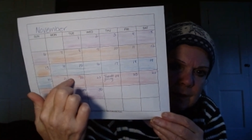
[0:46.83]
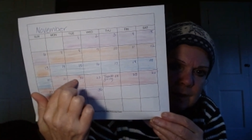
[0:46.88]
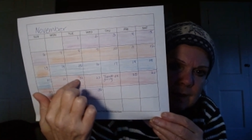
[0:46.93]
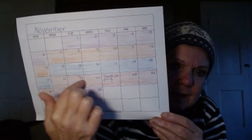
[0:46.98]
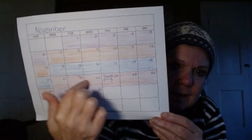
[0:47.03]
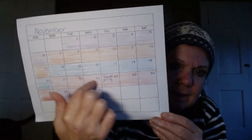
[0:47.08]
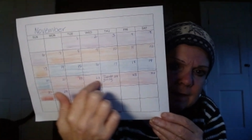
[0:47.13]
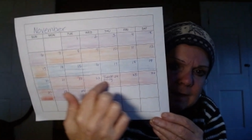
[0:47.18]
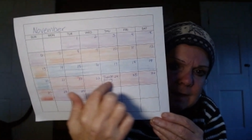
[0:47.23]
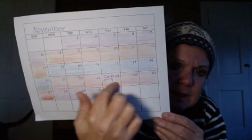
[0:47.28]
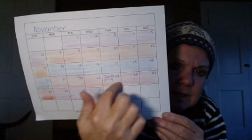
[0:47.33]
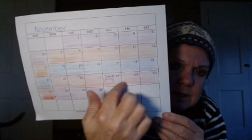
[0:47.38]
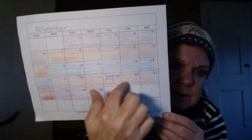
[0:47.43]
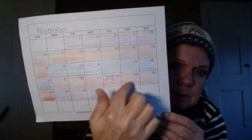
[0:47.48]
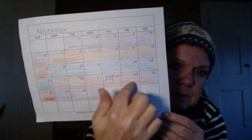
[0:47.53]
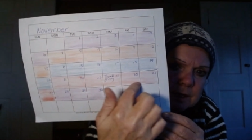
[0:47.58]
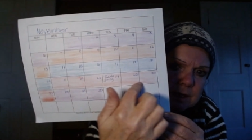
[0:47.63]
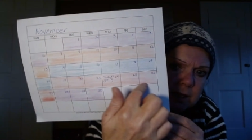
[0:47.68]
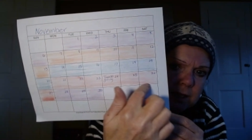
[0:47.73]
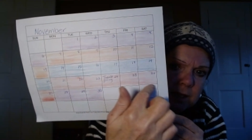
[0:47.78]
that this
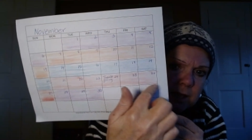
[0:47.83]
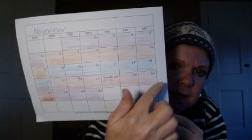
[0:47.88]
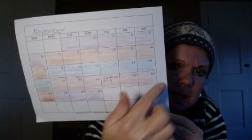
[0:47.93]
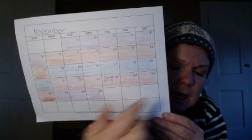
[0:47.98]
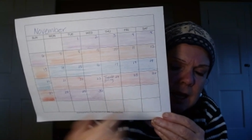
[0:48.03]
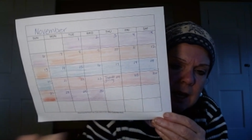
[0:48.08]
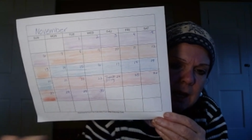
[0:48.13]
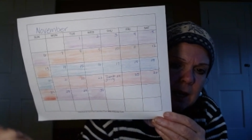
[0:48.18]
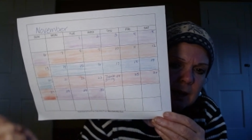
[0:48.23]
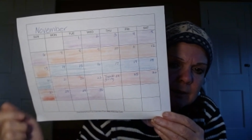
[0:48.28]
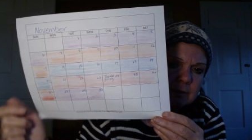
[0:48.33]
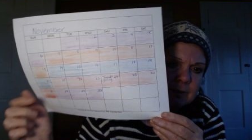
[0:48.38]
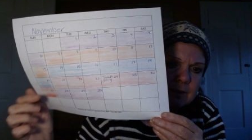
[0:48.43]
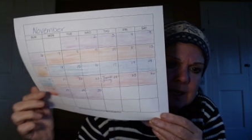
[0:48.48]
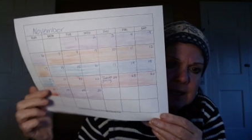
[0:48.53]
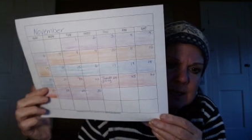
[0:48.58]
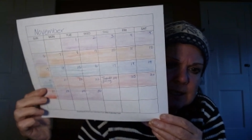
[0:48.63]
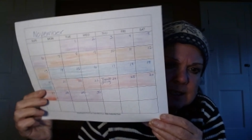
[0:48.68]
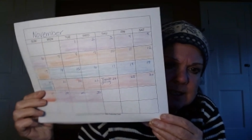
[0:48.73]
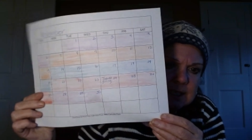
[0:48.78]
week of
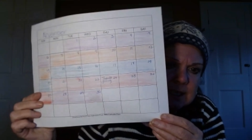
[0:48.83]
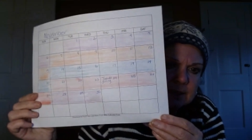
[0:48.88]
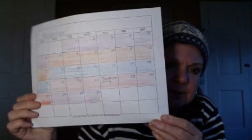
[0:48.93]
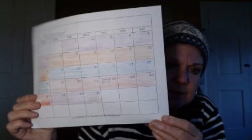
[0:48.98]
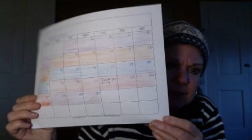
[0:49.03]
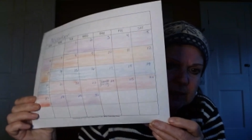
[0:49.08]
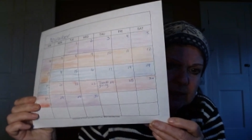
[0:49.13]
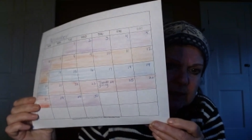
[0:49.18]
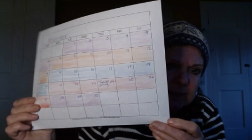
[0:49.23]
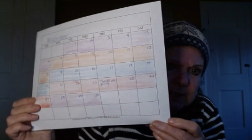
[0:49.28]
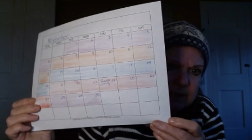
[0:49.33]
Thanksgiving